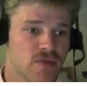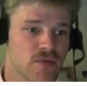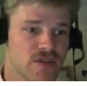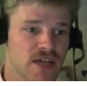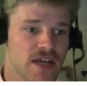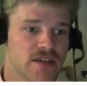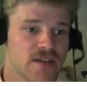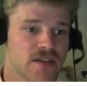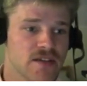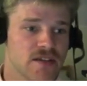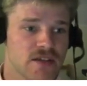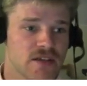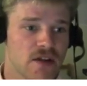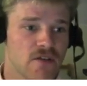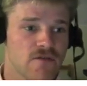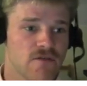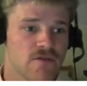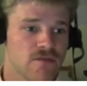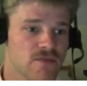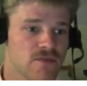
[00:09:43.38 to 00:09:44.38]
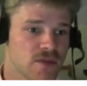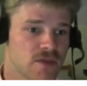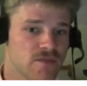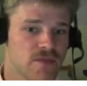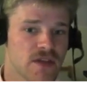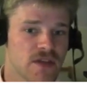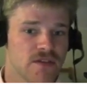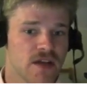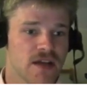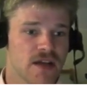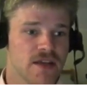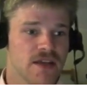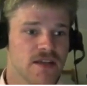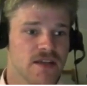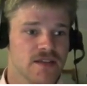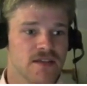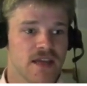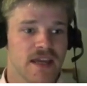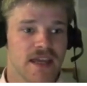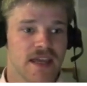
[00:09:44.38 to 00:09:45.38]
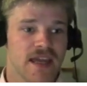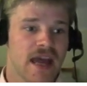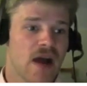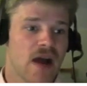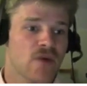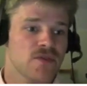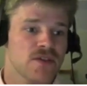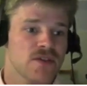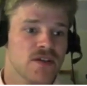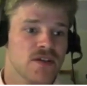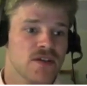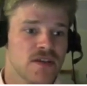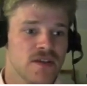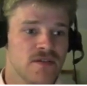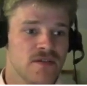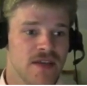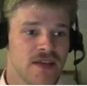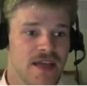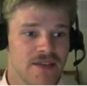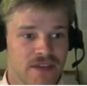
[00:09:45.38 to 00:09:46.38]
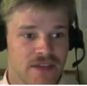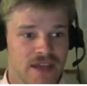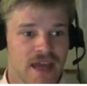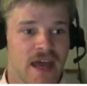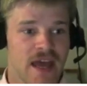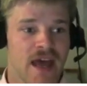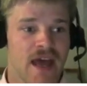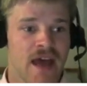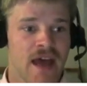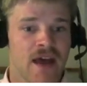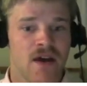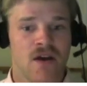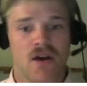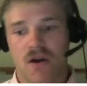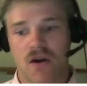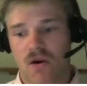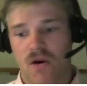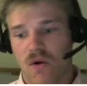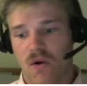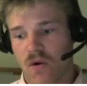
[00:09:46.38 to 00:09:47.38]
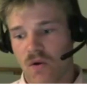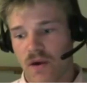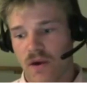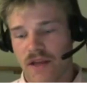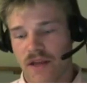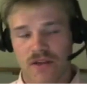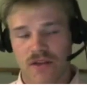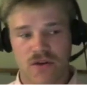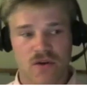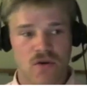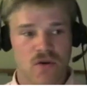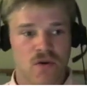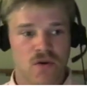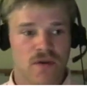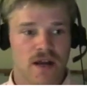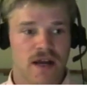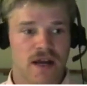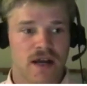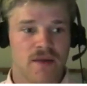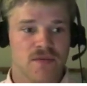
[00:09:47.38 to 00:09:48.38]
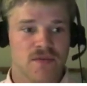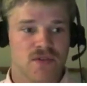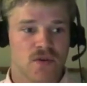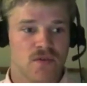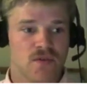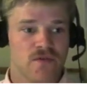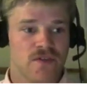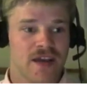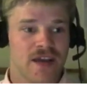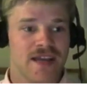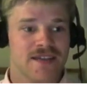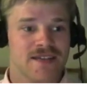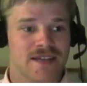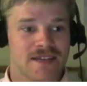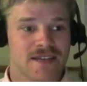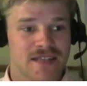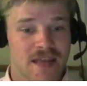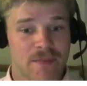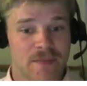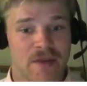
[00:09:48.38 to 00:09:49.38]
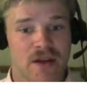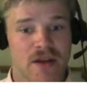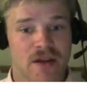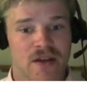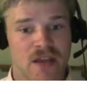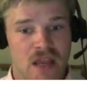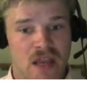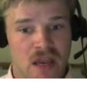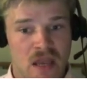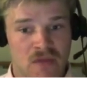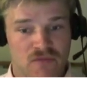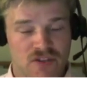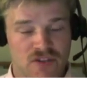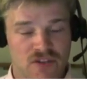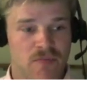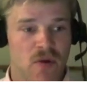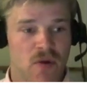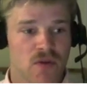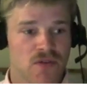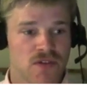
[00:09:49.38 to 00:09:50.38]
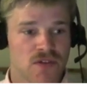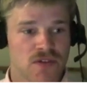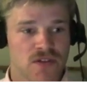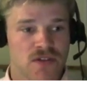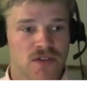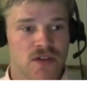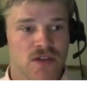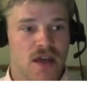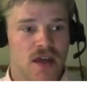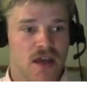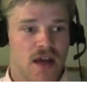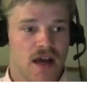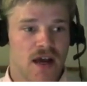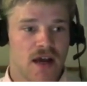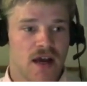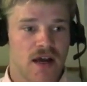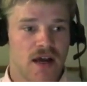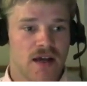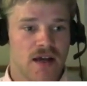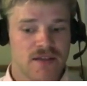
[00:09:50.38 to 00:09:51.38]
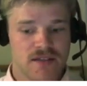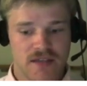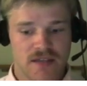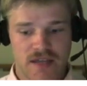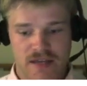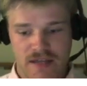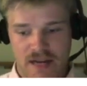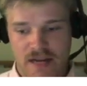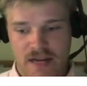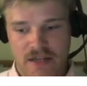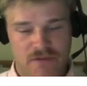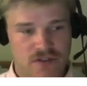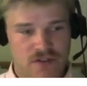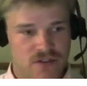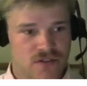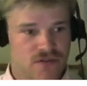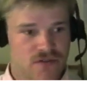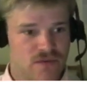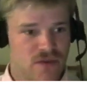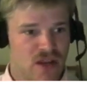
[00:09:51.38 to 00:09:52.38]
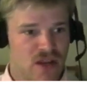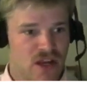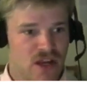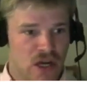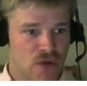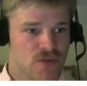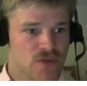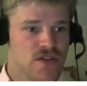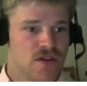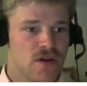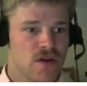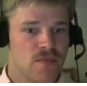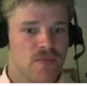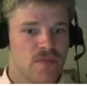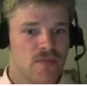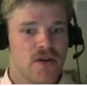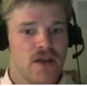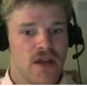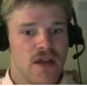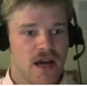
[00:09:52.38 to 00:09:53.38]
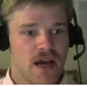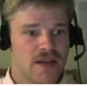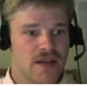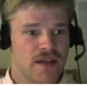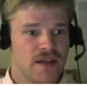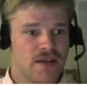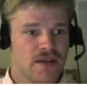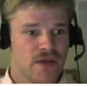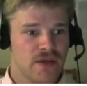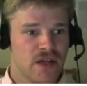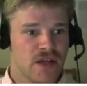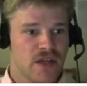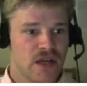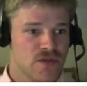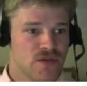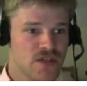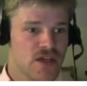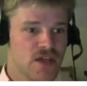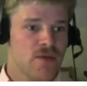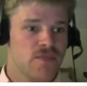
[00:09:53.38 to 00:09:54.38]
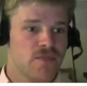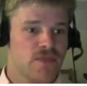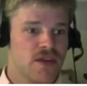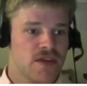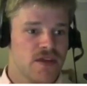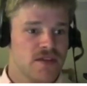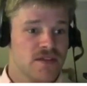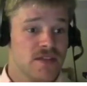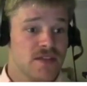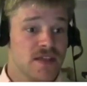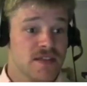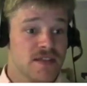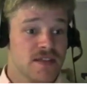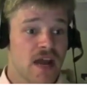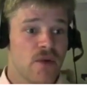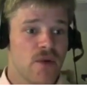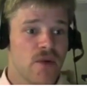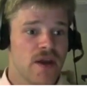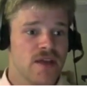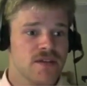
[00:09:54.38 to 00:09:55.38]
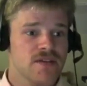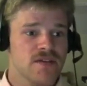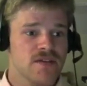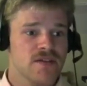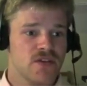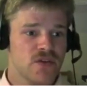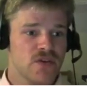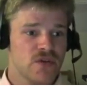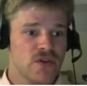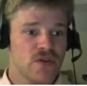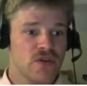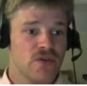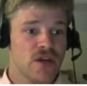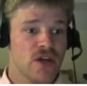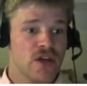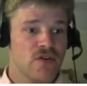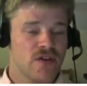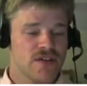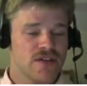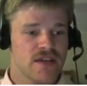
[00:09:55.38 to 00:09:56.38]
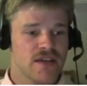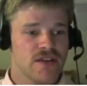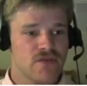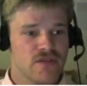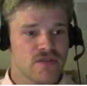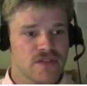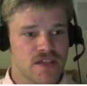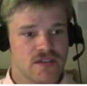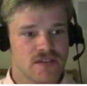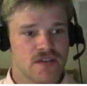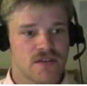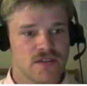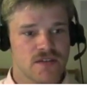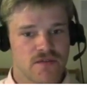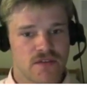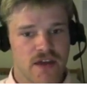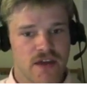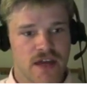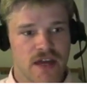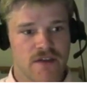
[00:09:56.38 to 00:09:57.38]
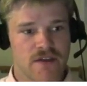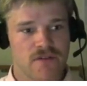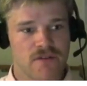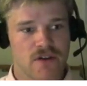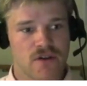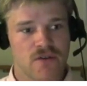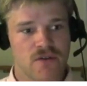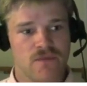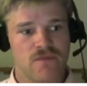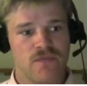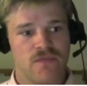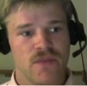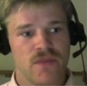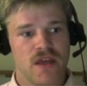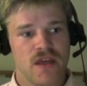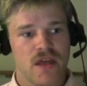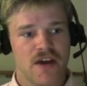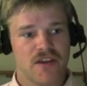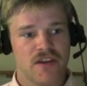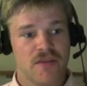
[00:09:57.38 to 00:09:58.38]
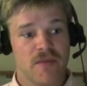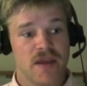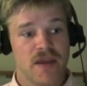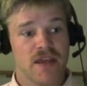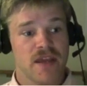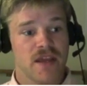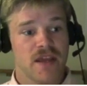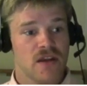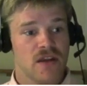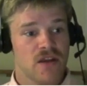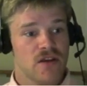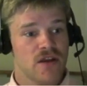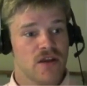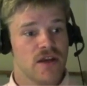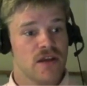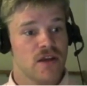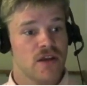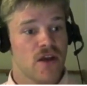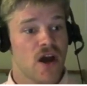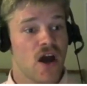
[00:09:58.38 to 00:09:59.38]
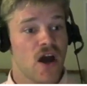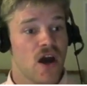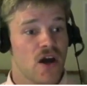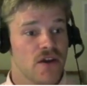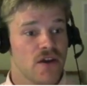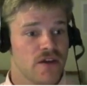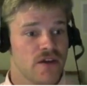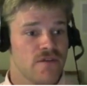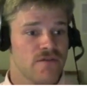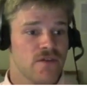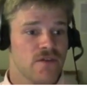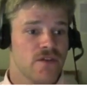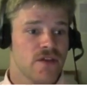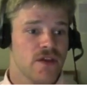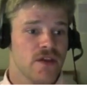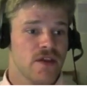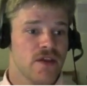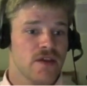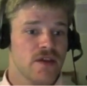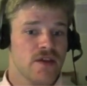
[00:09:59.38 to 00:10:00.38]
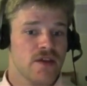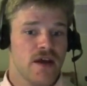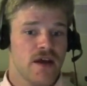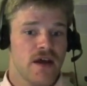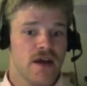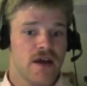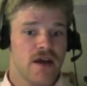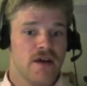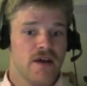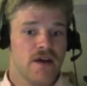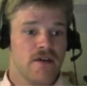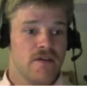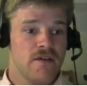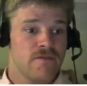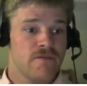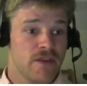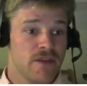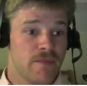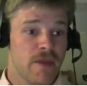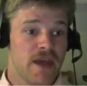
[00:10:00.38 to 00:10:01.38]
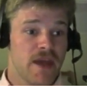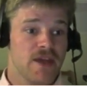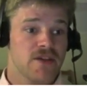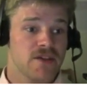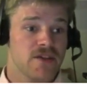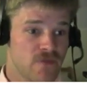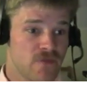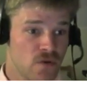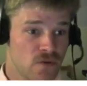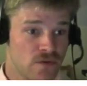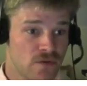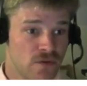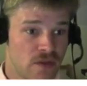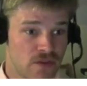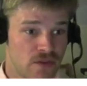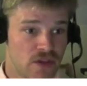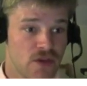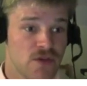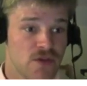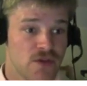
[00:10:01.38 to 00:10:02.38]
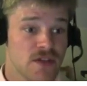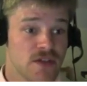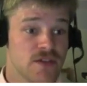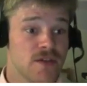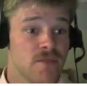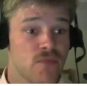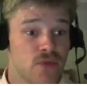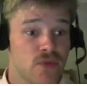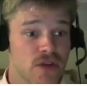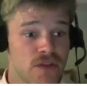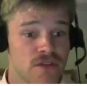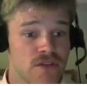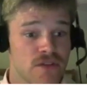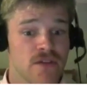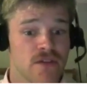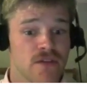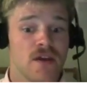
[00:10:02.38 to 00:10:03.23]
protect itself from something that it's encountered in the air or in your sort of a systemic response, and it kind of just closes up. And in closing up these airways, you're increasing the resistance of that airflow, and you're making it a lot harder for the patient, for the user to breathe.